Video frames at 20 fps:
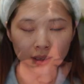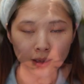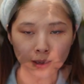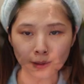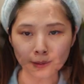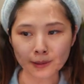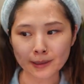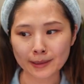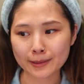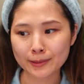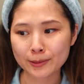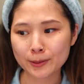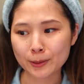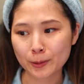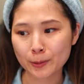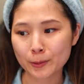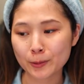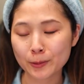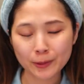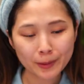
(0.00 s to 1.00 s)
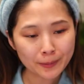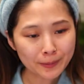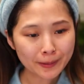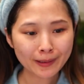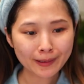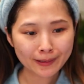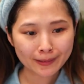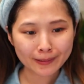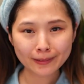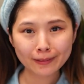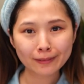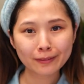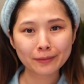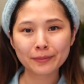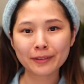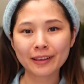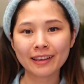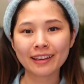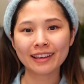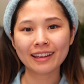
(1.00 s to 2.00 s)
okay, so skip ahead a little
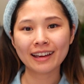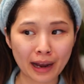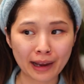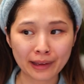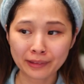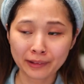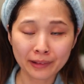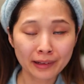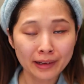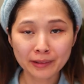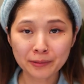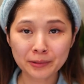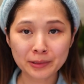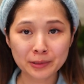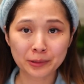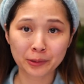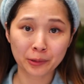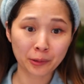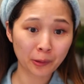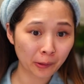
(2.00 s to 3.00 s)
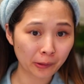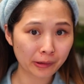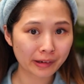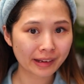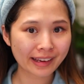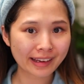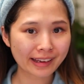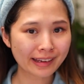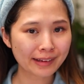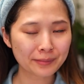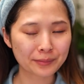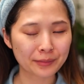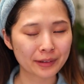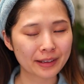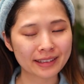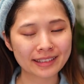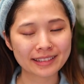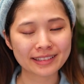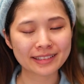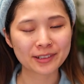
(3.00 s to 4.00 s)
bit. I thought I was recording, but
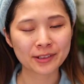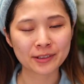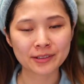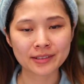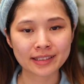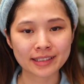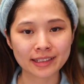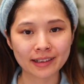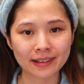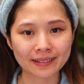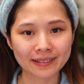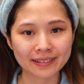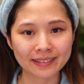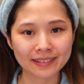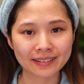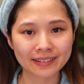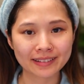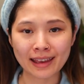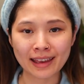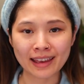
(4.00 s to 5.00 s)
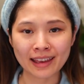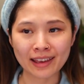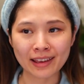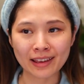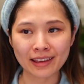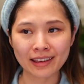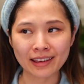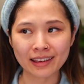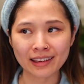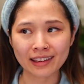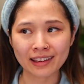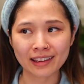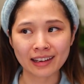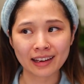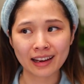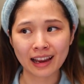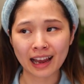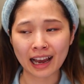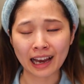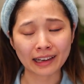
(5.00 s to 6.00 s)
it turns out it
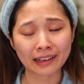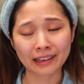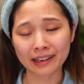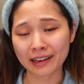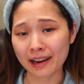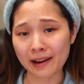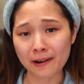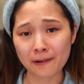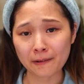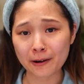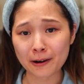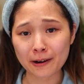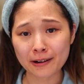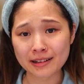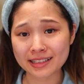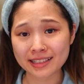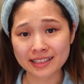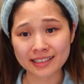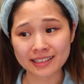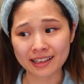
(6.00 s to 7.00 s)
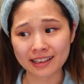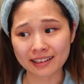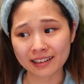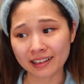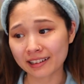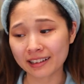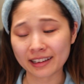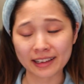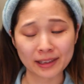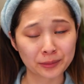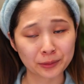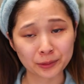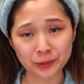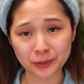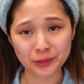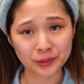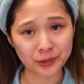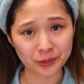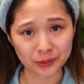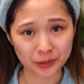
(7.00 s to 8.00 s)
had an error and said unable
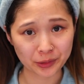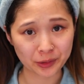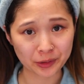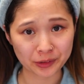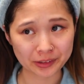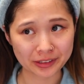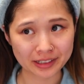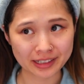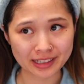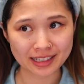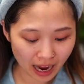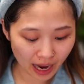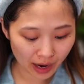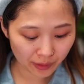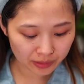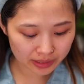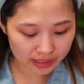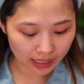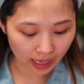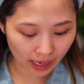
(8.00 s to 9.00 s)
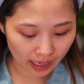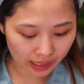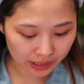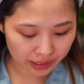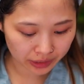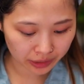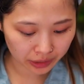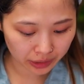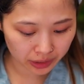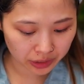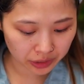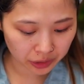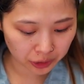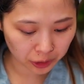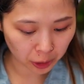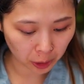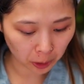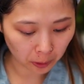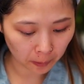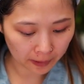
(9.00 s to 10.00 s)
to record. I was actually
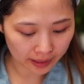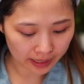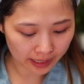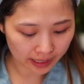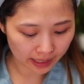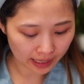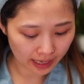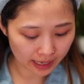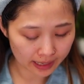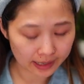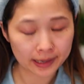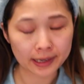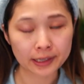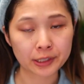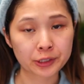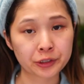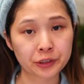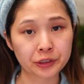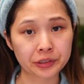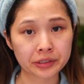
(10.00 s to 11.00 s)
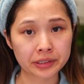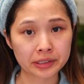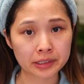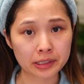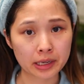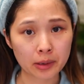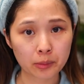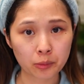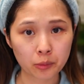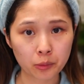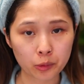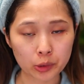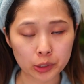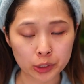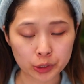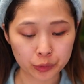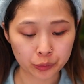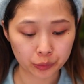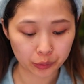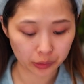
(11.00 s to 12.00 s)
showing an extra step,
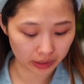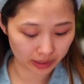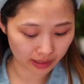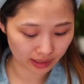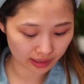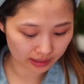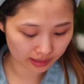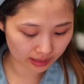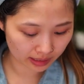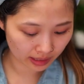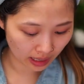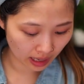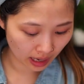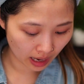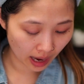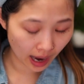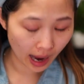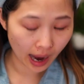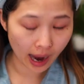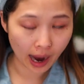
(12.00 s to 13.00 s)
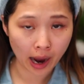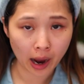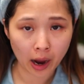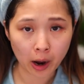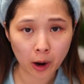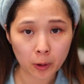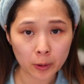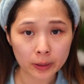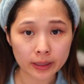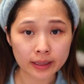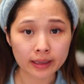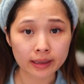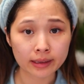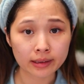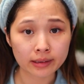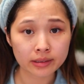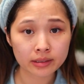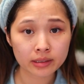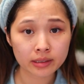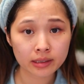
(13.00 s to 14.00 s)
which was how
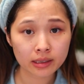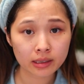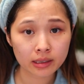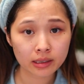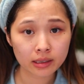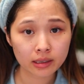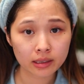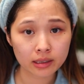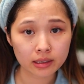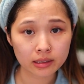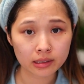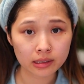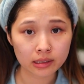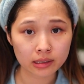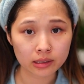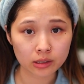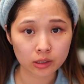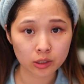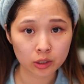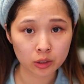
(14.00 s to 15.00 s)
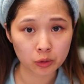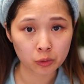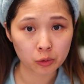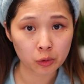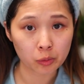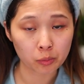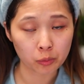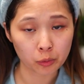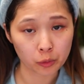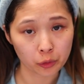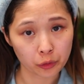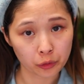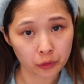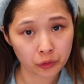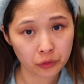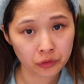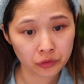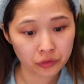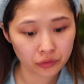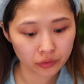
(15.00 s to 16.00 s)
easy is it to
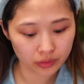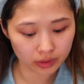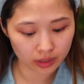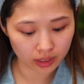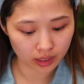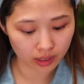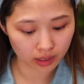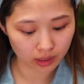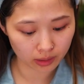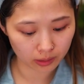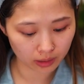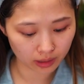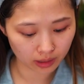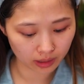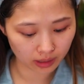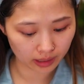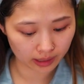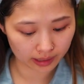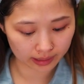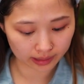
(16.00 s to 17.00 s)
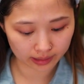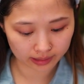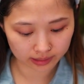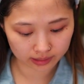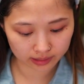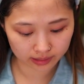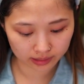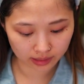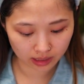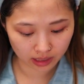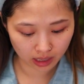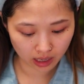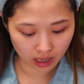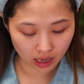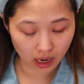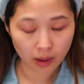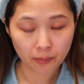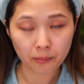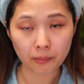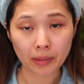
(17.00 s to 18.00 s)
remove the, I guess,
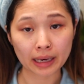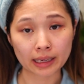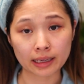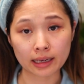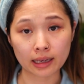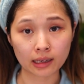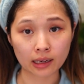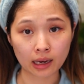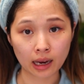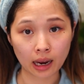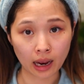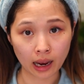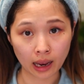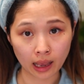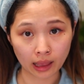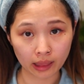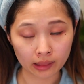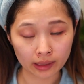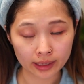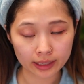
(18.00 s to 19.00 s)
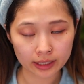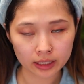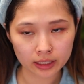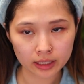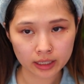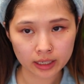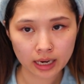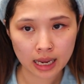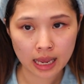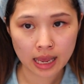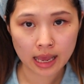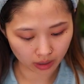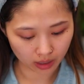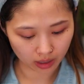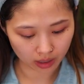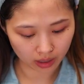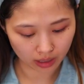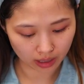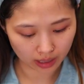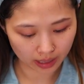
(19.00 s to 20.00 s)
magnetic eyeliner.
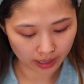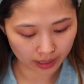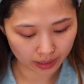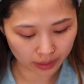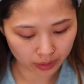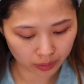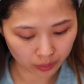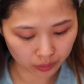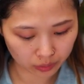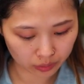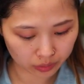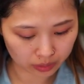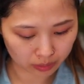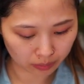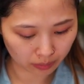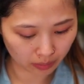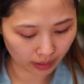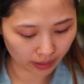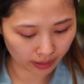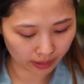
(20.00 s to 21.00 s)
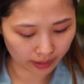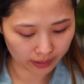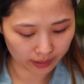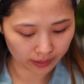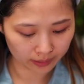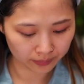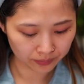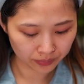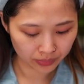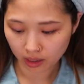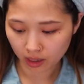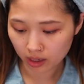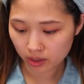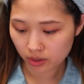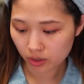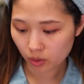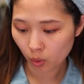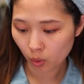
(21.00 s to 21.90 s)
I used my cotton